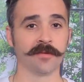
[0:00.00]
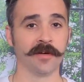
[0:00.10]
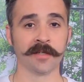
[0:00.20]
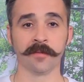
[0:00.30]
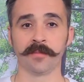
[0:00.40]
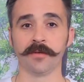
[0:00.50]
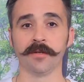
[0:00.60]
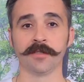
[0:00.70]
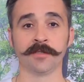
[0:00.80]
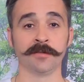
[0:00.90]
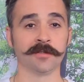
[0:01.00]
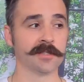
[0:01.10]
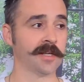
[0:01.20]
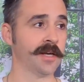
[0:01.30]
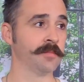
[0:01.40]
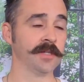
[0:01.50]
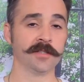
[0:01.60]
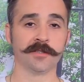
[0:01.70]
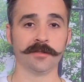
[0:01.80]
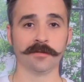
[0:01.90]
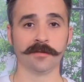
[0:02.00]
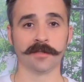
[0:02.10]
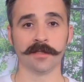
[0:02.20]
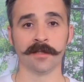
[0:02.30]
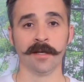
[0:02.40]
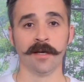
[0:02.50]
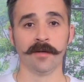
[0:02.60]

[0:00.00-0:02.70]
We've had computer issues and camera issues, and